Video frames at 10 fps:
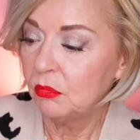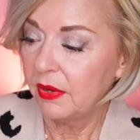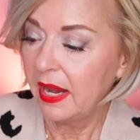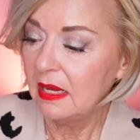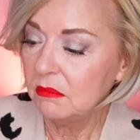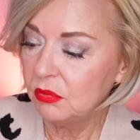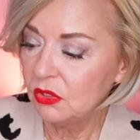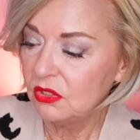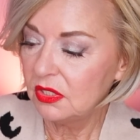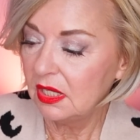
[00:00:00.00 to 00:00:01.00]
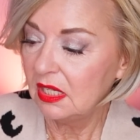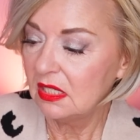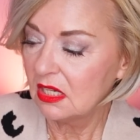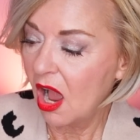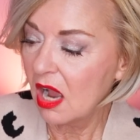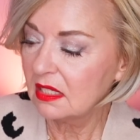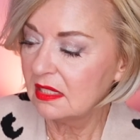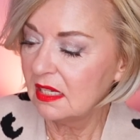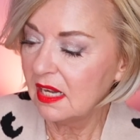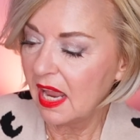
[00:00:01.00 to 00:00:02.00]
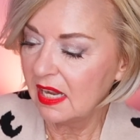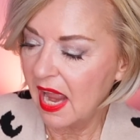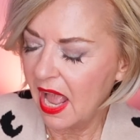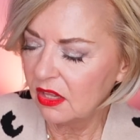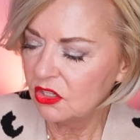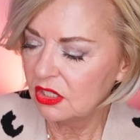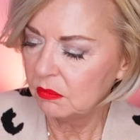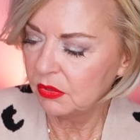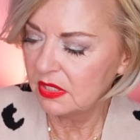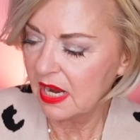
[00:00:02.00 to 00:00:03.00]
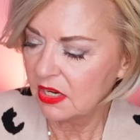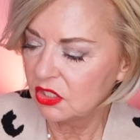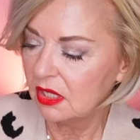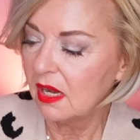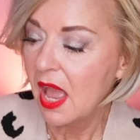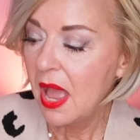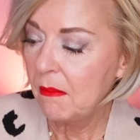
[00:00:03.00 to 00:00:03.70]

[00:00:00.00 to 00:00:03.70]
brain boosting, toxin and allergen protection